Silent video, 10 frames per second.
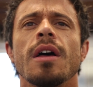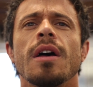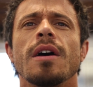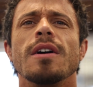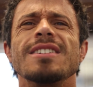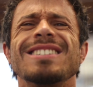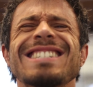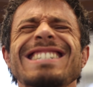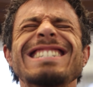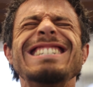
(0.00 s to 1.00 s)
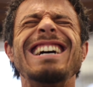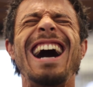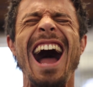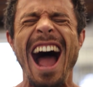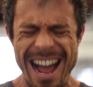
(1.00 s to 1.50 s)
the mix to help
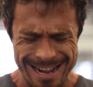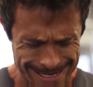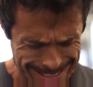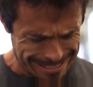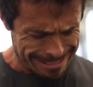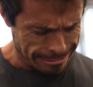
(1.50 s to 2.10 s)
boost strength,